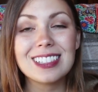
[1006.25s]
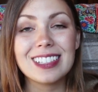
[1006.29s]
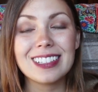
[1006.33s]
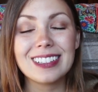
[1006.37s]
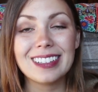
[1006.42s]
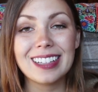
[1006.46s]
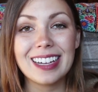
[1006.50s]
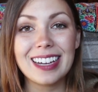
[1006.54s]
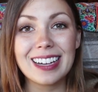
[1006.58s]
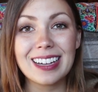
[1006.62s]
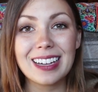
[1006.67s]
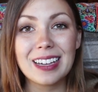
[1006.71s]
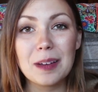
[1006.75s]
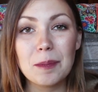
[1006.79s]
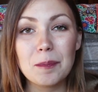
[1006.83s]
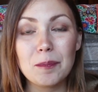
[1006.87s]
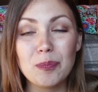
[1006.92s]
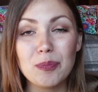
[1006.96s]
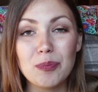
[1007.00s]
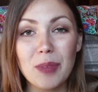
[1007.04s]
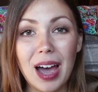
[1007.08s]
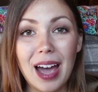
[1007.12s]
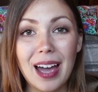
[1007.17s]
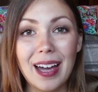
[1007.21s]
to link
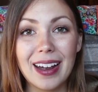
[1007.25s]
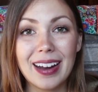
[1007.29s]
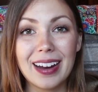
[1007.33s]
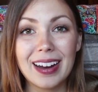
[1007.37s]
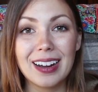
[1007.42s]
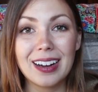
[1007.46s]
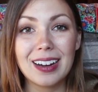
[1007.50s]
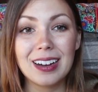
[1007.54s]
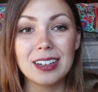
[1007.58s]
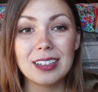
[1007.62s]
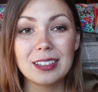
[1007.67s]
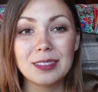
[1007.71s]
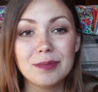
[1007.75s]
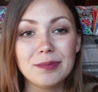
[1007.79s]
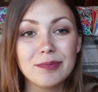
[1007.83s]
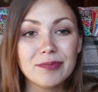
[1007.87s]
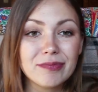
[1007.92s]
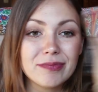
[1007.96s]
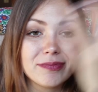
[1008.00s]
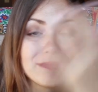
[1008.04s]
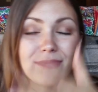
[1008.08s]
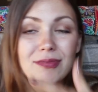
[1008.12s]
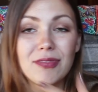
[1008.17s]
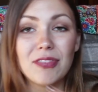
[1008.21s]
my um,